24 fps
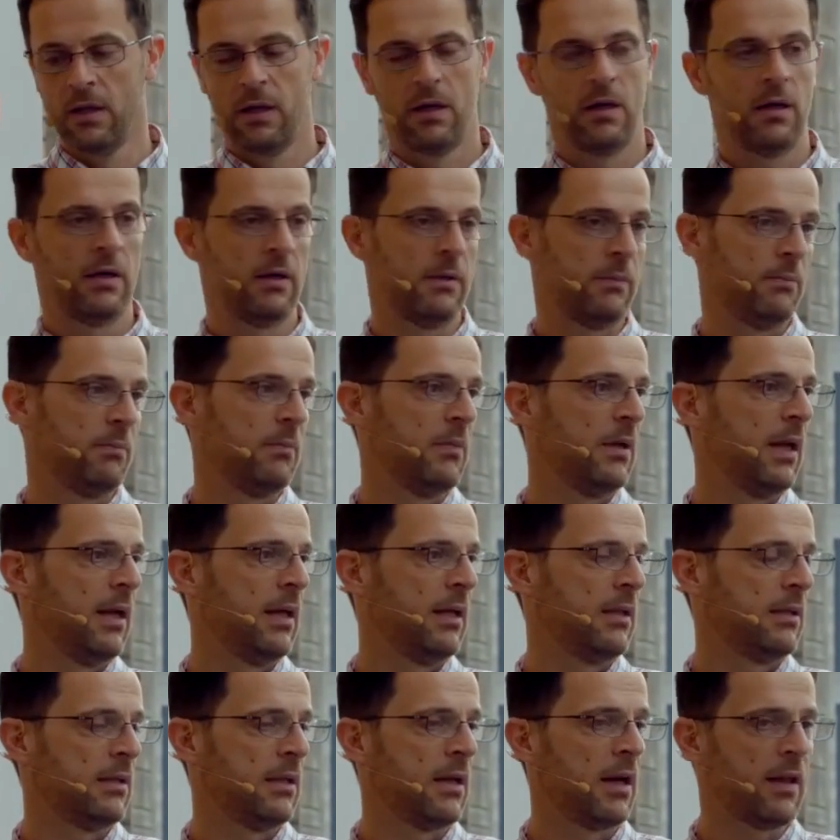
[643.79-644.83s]

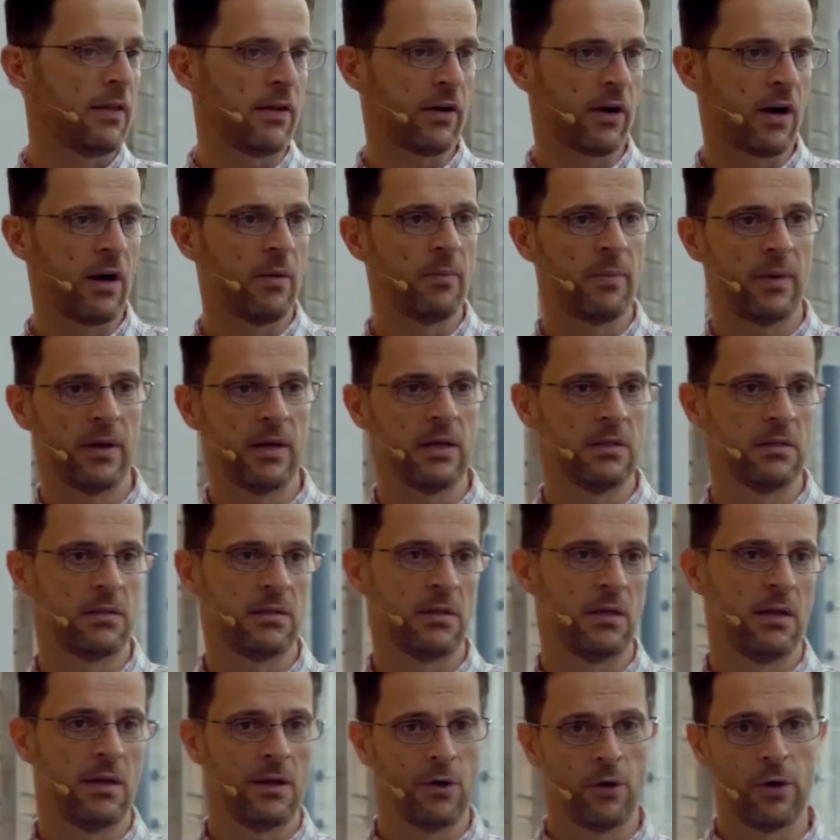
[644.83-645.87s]
And in other companies,
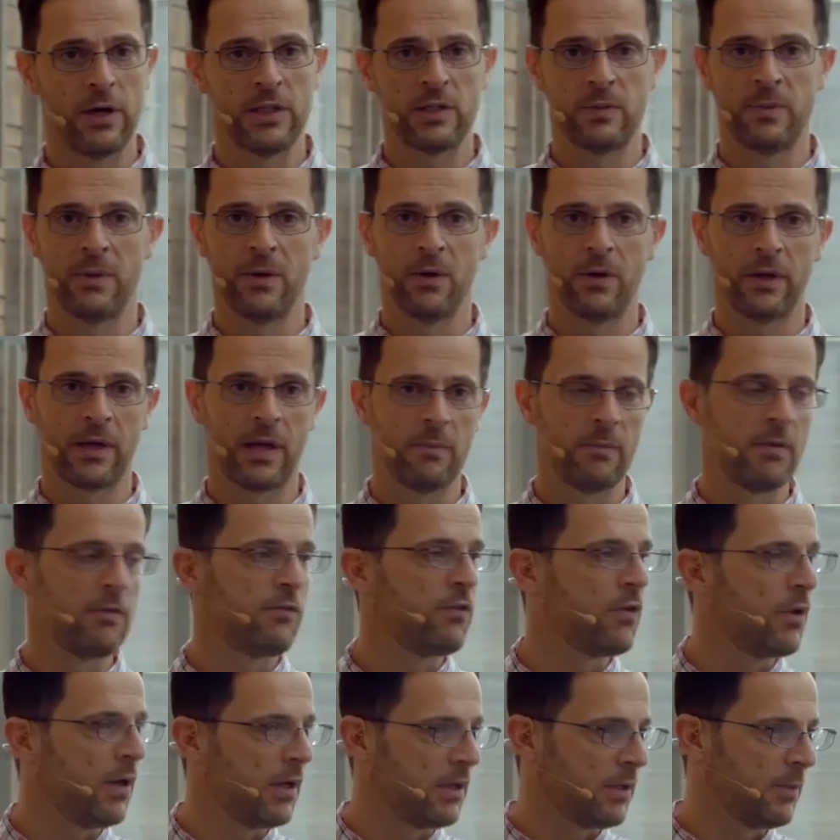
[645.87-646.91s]
OSPO can be a
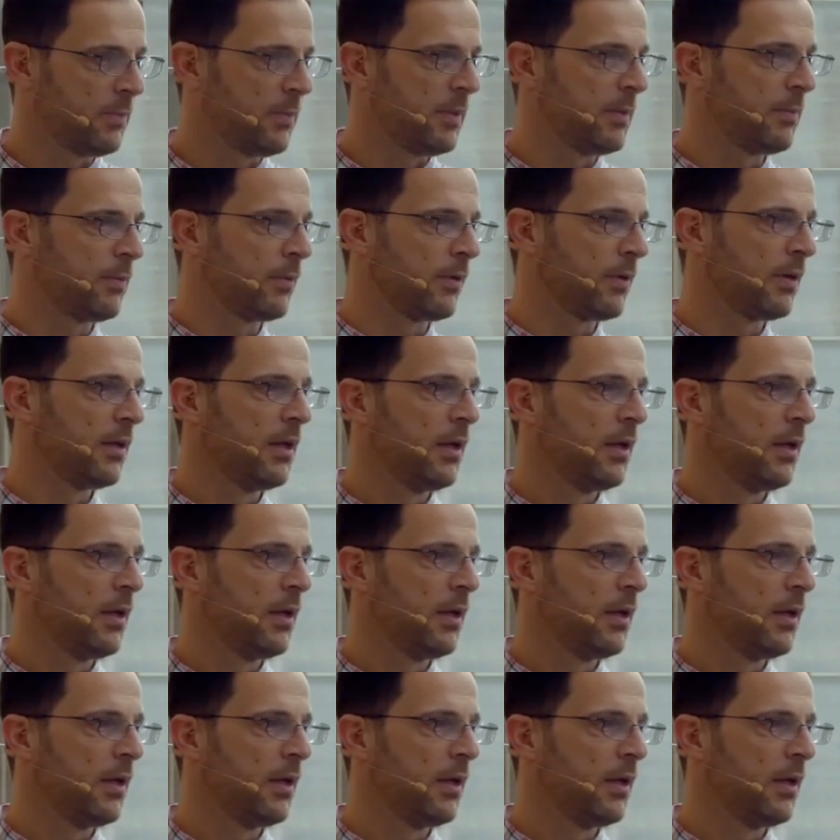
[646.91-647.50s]
few hundred people.